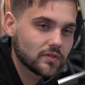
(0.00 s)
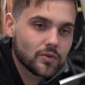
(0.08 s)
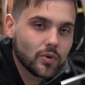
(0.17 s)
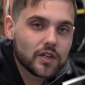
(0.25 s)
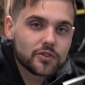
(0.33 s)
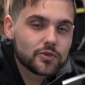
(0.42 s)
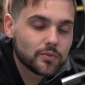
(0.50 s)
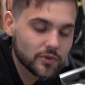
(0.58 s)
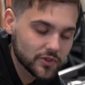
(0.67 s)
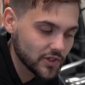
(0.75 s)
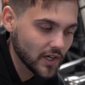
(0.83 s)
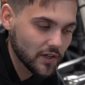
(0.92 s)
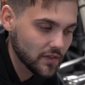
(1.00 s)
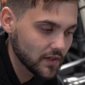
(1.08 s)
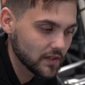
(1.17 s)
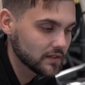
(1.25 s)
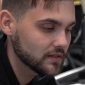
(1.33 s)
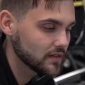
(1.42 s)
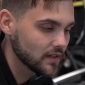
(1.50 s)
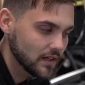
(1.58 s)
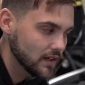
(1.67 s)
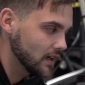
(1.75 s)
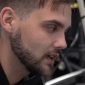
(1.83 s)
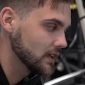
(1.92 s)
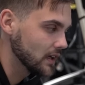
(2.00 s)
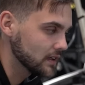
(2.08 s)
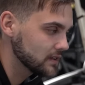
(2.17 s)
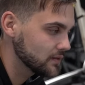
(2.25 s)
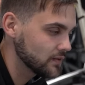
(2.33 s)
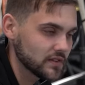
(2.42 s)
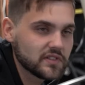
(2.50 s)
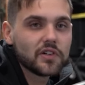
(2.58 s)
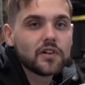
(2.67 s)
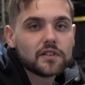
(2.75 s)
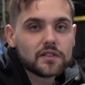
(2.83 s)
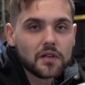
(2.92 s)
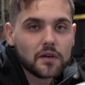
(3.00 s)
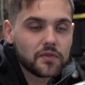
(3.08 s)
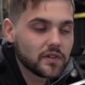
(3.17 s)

quadruple check things, I guess, for certain stuff.